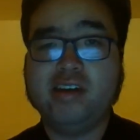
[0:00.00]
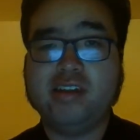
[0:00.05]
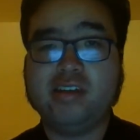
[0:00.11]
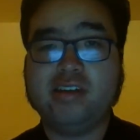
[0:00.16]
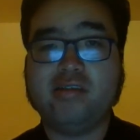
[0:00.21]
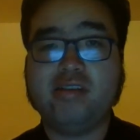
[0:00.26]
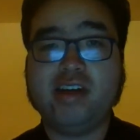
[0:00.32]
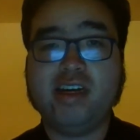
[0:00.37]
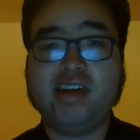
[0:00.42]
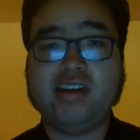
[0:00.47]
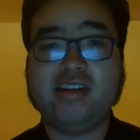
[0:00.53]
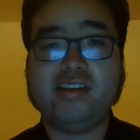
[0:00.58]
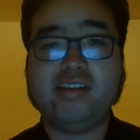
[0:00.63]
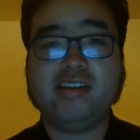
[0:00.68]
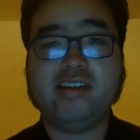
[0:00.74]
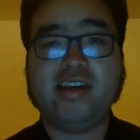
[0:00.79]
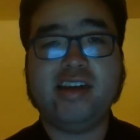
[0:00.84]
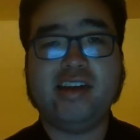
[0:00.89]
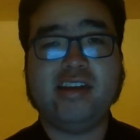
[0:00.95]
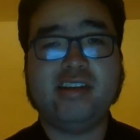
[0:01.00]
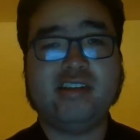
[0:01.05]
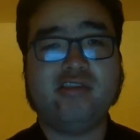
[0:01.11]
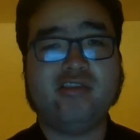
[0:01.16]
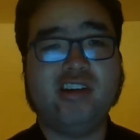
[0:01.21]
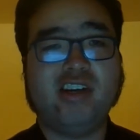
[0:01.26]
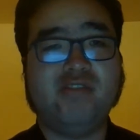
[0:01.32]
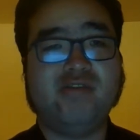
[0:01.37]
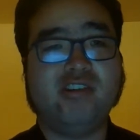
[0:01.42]
De Grasse had
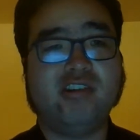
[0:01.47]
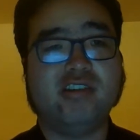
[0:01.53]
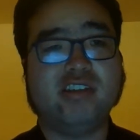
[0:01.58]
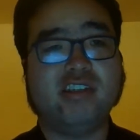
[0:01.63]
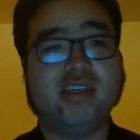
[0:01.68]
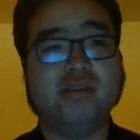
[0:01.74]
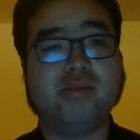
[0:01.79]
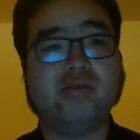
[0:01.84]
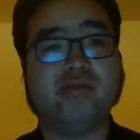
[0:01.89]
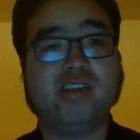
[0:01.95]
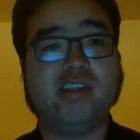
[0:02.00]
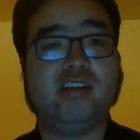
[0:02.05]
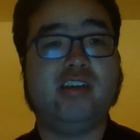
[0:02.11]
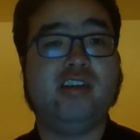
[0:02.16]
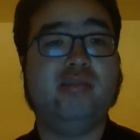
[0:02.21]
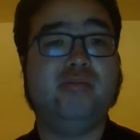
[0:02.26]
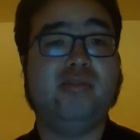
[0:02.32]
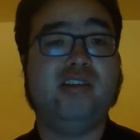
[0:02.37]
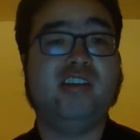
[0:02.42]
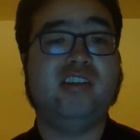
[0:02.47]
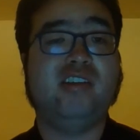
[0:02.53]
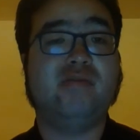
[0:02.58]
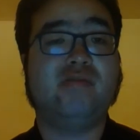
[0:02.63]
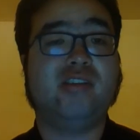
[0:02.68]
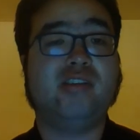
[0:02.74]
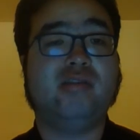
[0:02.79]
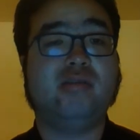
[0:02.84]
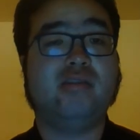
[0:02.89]
24 ships with a
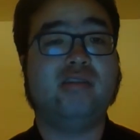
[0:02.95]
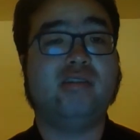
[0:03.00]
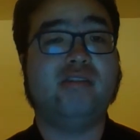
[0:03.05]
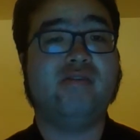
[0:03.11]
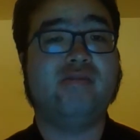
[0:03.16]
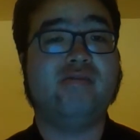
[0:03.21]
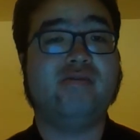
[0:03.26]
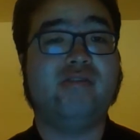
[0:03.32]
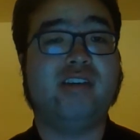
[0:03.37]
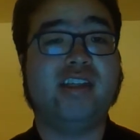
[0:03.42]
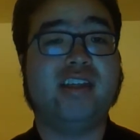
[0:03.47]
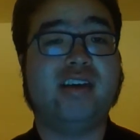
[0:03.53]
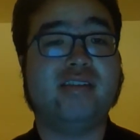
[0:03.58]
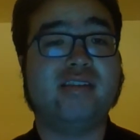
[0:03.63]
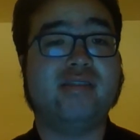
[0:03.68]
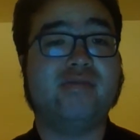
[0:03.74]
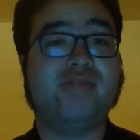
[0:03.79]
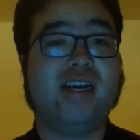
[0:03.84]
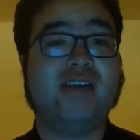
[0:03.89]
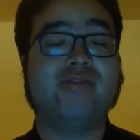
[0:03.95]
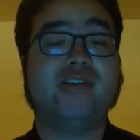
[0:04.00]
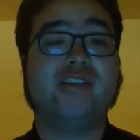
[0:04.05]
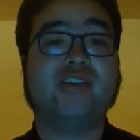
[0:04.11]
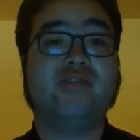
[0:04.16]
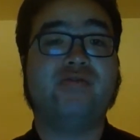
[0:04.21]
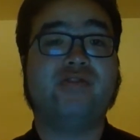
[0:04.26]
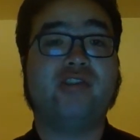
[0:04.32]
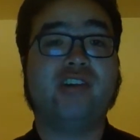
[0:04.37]
cumulative total of
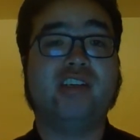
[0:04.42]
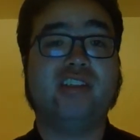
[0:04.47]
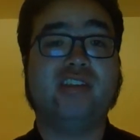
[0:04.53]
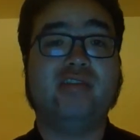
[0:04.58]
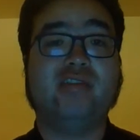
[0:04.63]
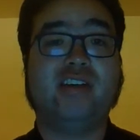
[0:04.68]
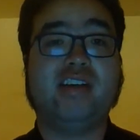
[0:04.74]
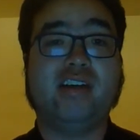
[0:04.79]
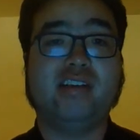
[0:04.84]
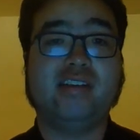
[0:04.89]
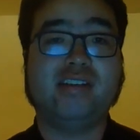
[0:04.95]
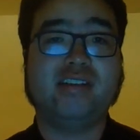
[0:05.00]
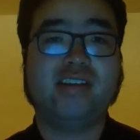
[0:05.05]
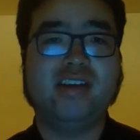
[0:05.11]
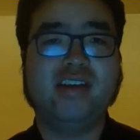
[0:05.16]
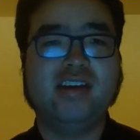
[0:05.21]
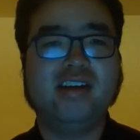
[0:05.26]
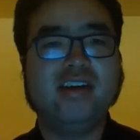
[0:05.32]
1,542 guns.